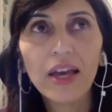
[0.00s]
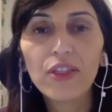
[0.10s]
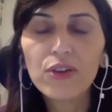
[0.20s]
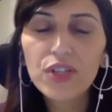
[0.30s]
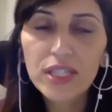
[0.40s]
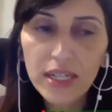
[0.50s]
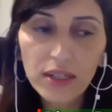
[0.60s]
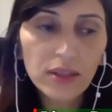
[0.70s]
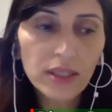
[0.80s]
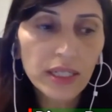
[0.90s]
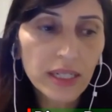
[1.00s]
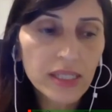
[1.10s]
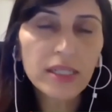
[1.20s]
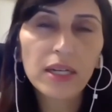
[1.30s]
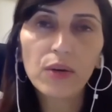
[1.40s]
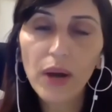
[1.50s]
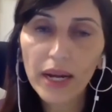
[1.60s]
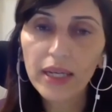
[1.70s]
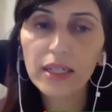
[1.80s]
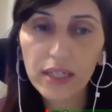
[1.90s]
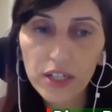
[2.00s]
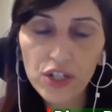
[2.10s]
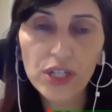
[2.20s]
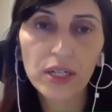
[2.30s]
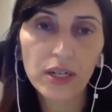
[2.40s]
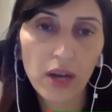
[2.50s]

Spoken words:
there still isn't a recognition